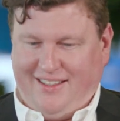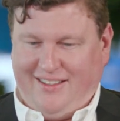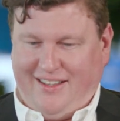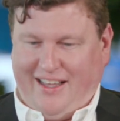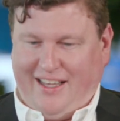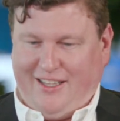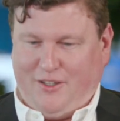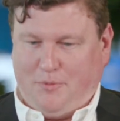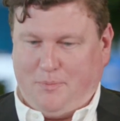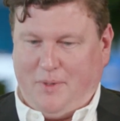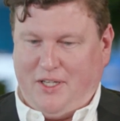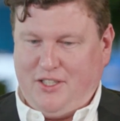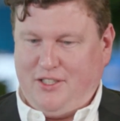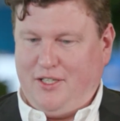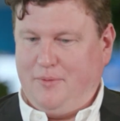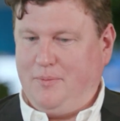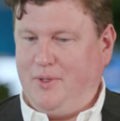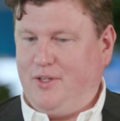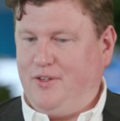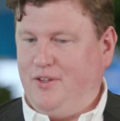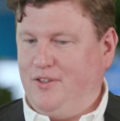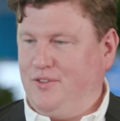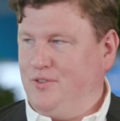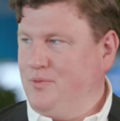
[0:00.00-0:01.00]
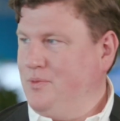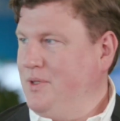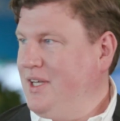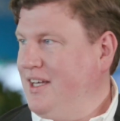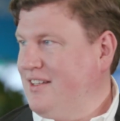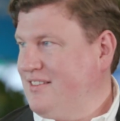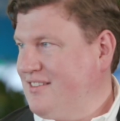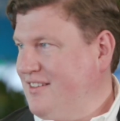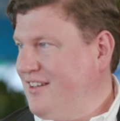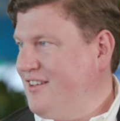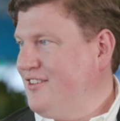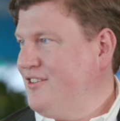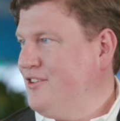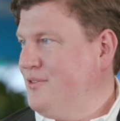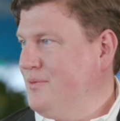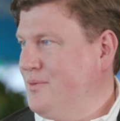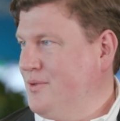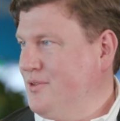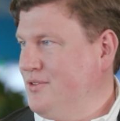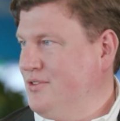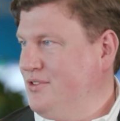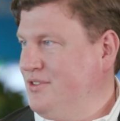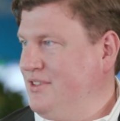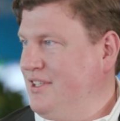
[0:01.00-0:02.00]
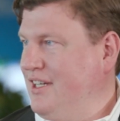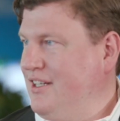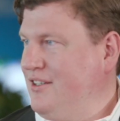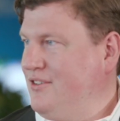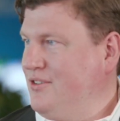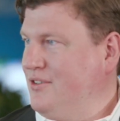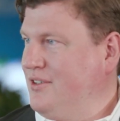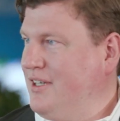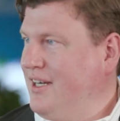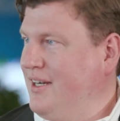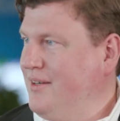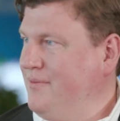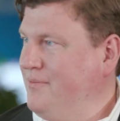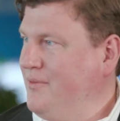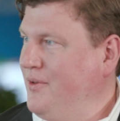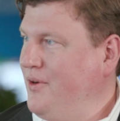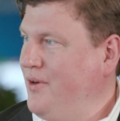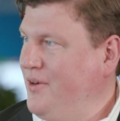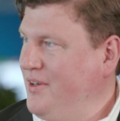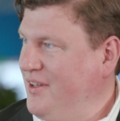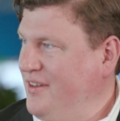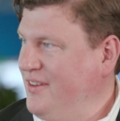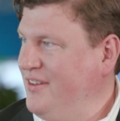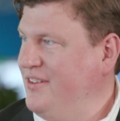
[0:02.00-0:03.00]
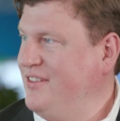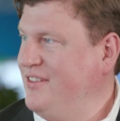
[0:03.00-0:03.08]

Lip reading: especially because we as customers tend to come all at the